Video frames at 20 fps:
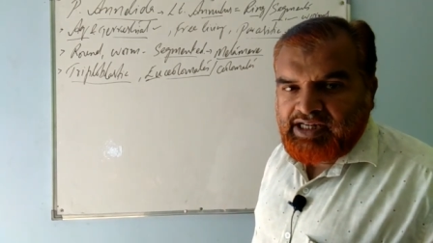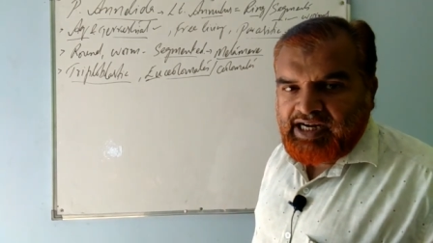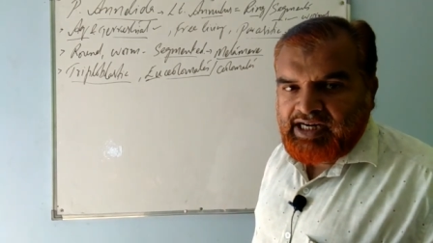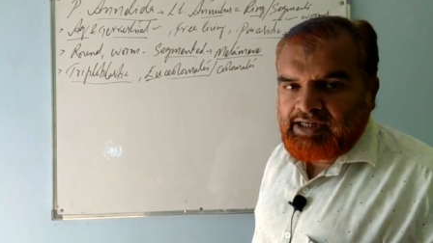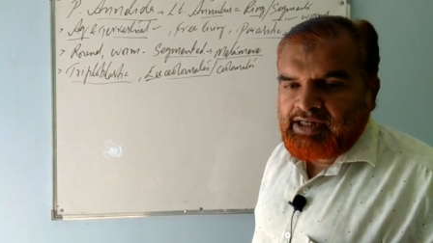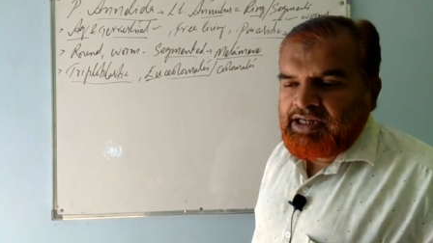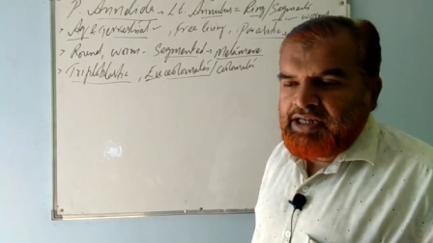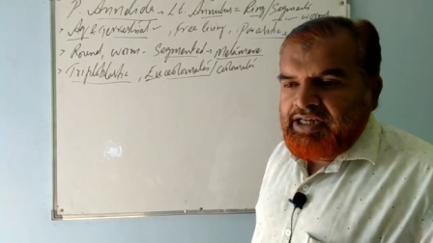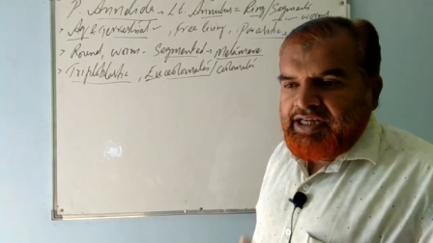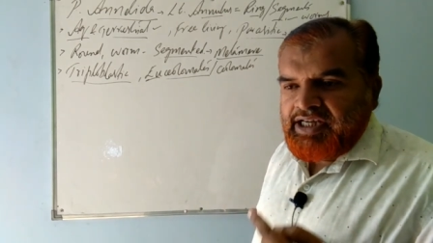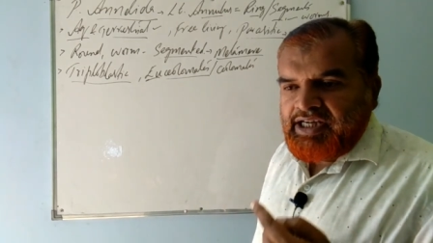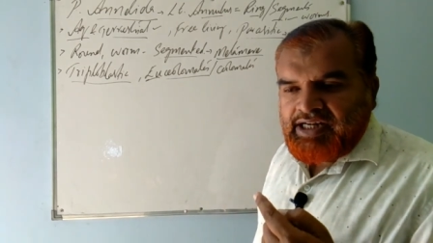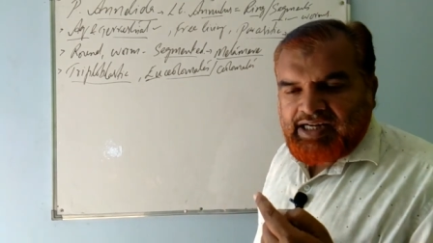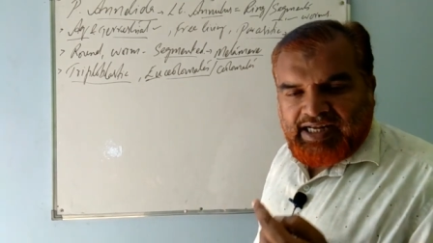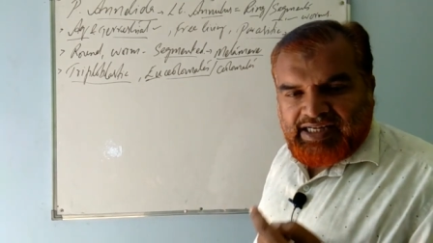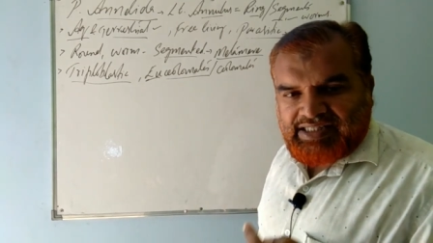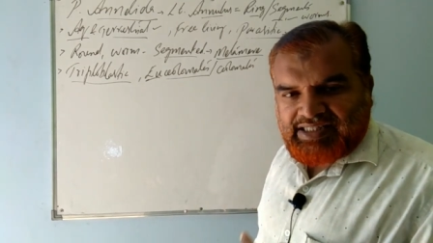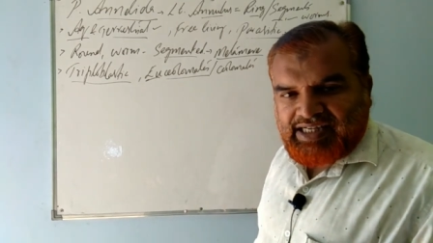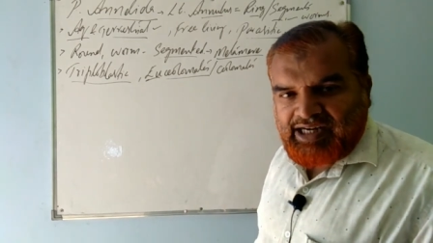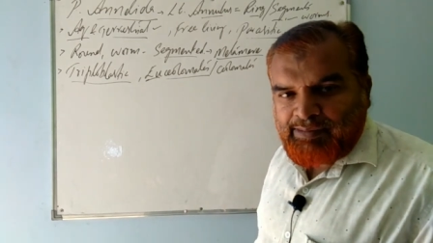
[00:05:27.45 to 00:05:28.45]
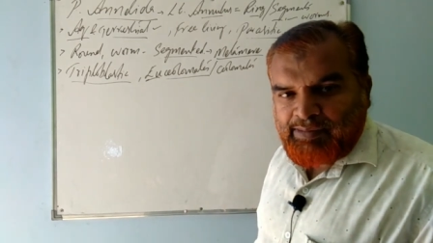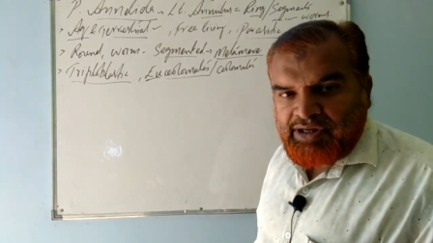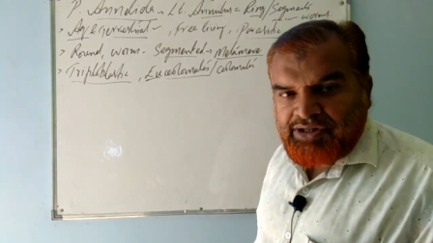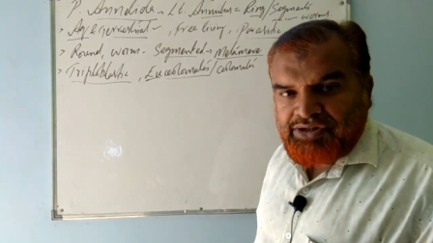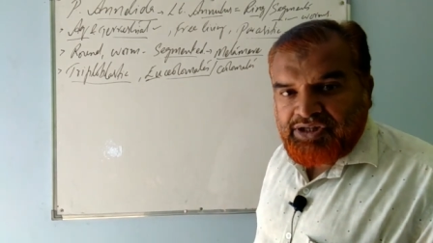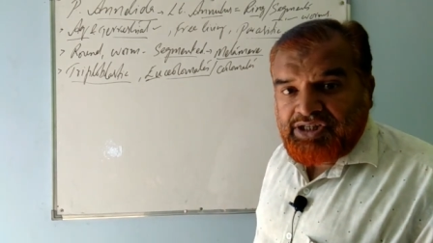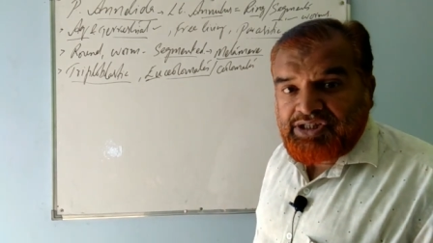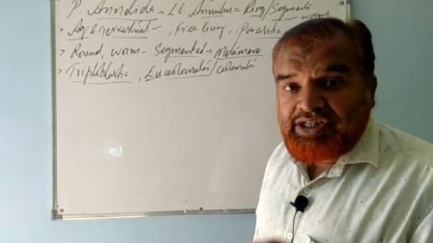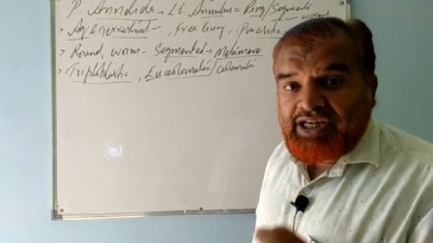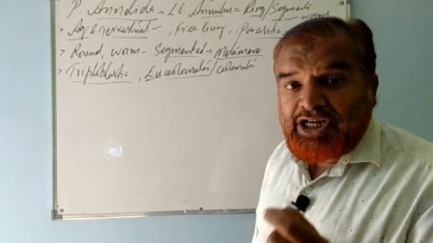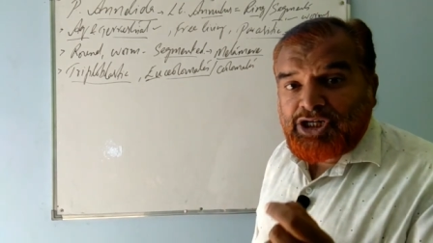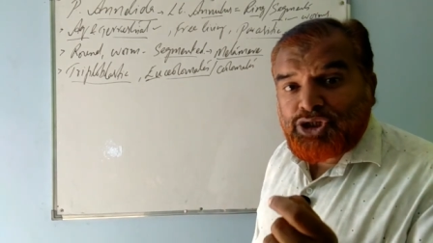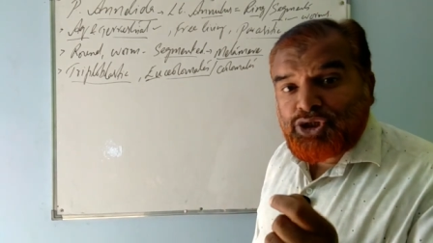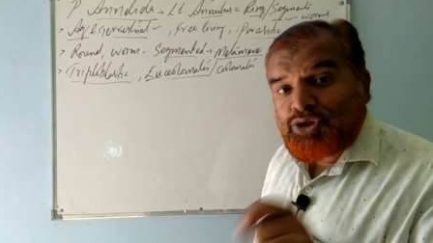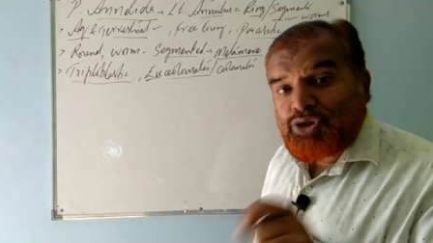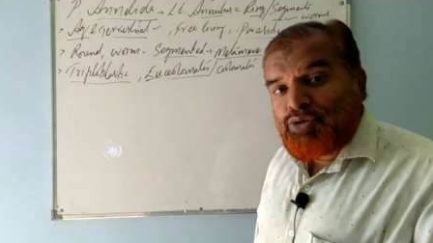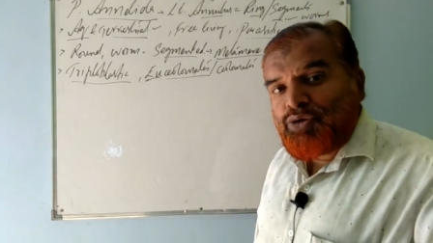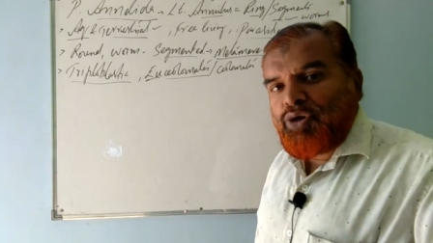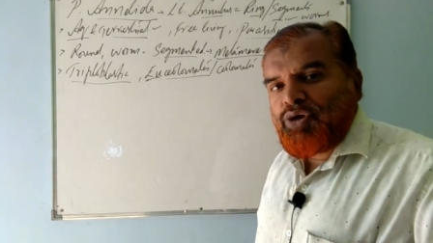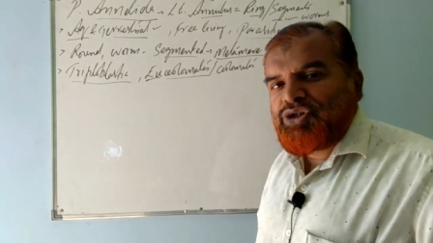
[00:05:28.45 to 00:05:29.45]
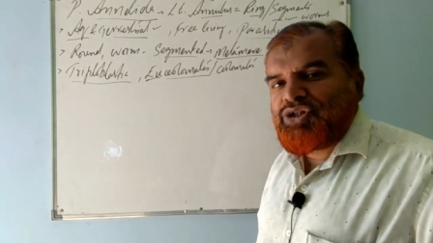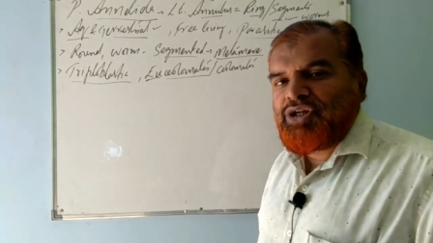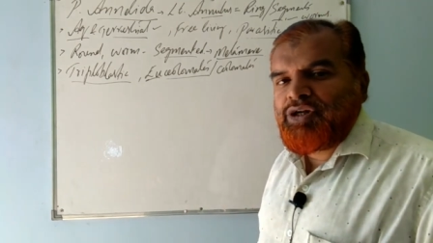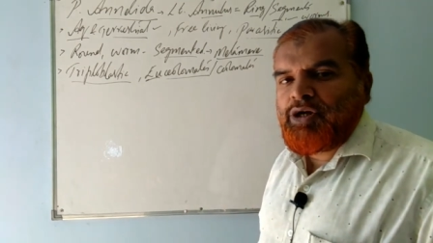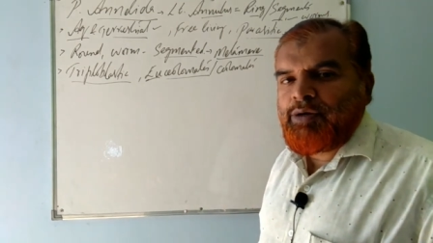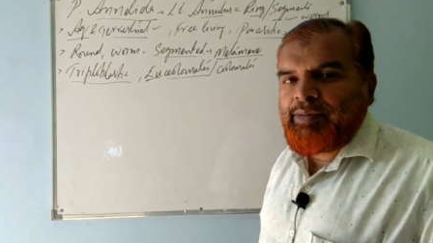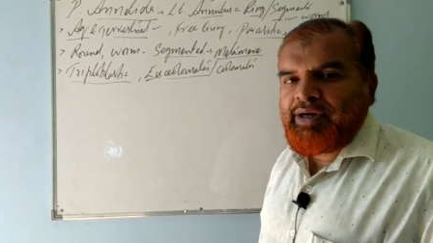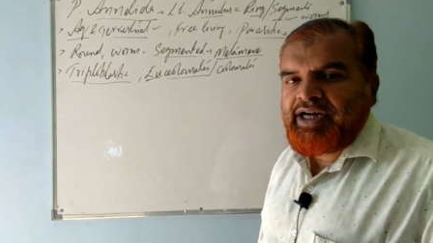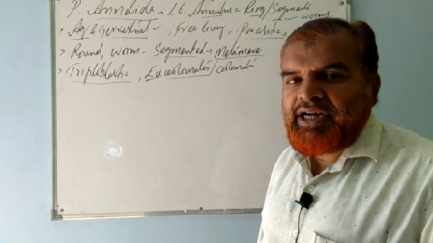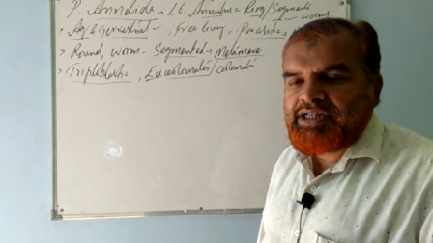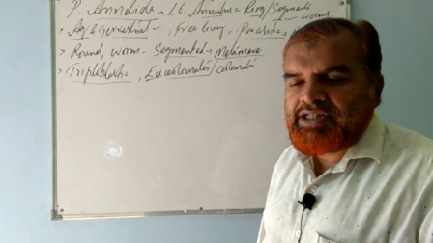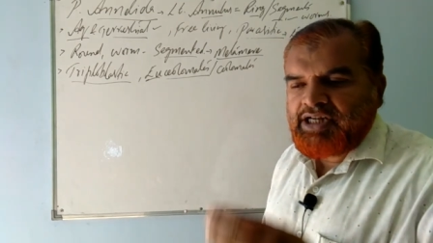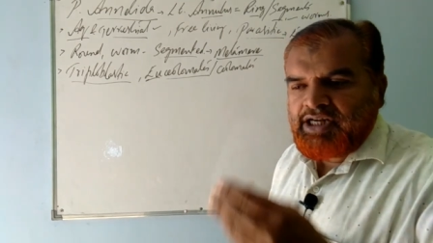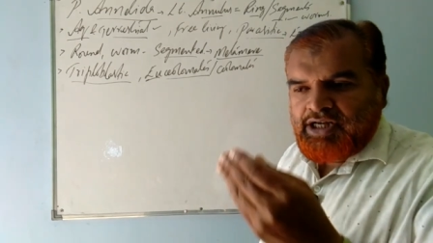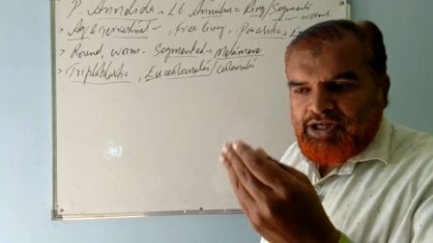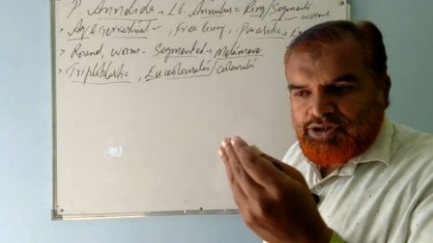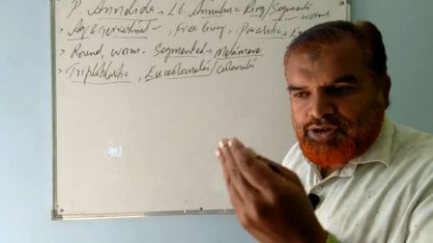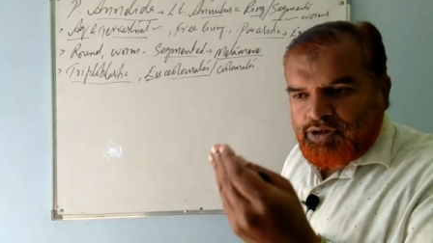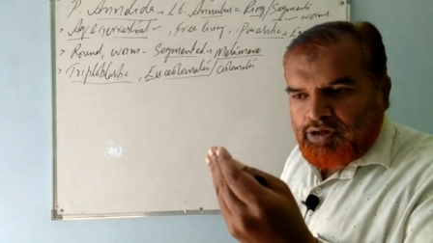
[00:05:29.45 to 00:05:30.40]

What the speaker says: that in Ascomanthes they are pseudocoelomates.